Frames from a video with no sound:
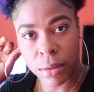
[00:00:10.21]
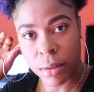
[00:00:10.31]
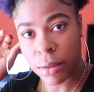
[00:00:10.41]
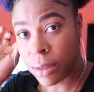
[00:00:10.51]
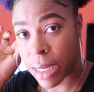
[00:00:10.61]

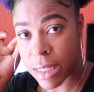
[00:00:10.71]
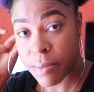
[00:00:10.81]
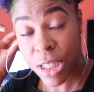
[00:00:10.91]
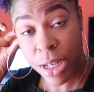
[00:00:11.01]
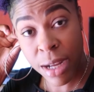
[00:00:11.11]
You guys,
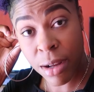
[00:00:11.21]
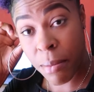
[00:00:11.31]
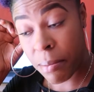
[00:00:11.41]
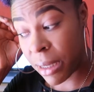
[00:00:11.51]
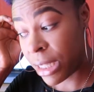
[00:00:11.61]
mission
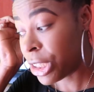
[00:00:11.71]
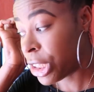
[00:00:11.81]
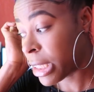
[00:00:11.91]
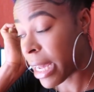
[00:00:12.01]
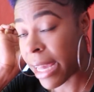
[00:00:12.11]

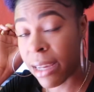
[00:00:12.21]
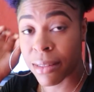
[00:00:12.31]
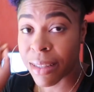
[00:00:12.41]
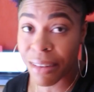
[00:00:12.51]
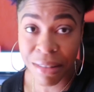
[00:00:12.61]
accomplished. I
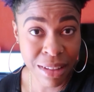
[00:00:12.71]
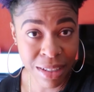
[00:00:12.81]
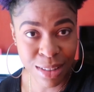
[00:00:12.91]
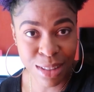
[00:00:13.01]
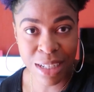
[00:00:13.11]
got
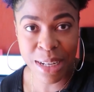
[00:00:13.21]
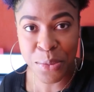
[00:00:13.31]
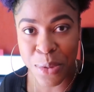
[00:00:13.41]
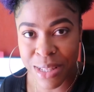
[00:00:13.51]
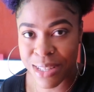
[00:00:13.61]
everything done that I
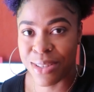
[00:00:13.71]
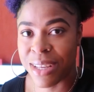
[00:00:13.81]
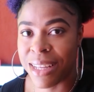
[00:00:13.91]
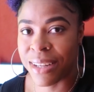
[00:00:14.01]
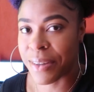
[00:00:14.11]
wanted to
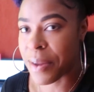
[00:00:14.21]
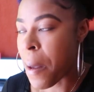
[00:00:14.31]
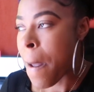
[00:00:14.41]
get done.